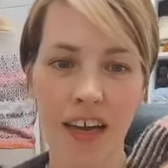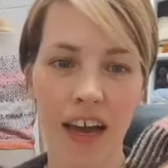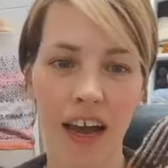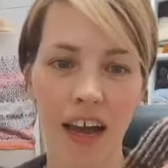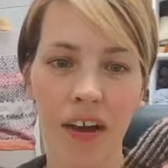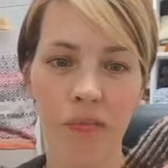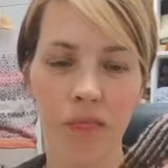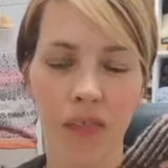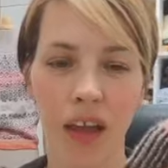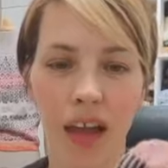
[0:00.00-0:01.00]

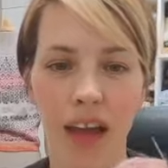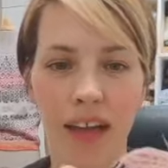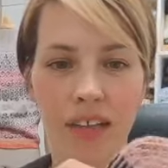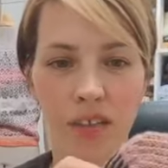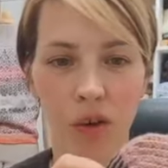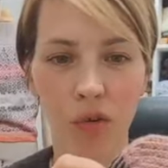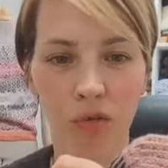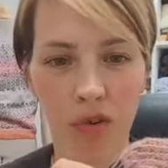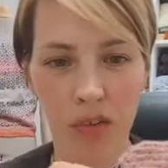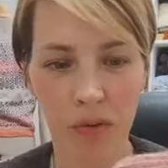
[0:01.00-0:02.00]
and
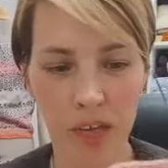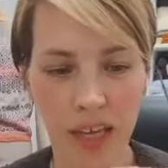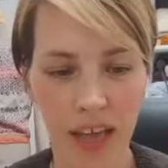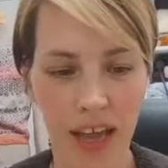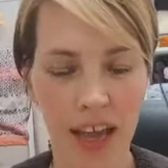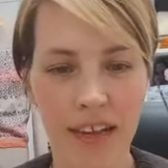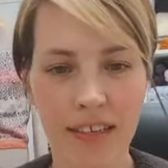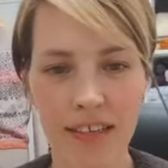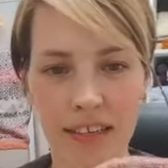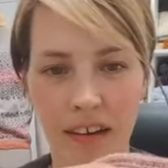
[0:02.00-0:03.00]
over the
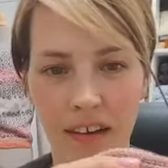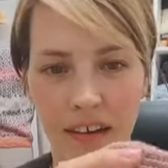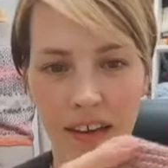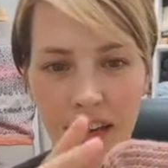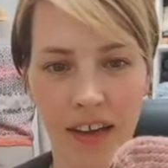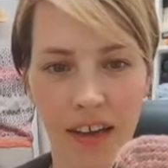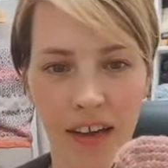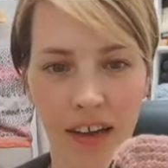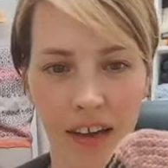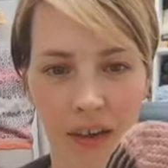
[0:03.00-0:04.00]
weekend
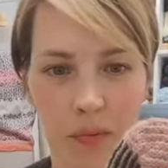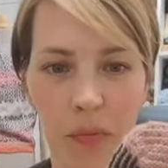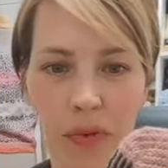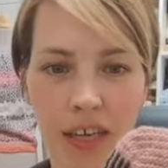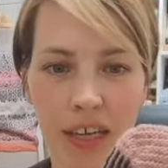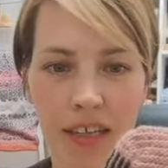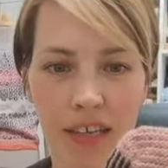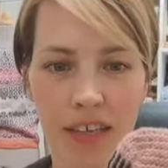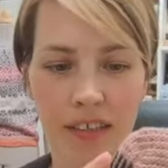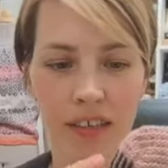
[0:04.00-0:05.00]
I
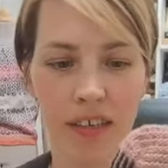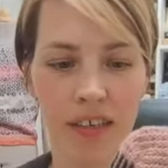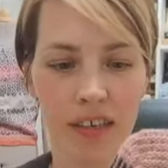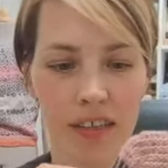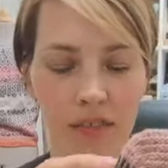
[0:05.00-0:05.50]
completed the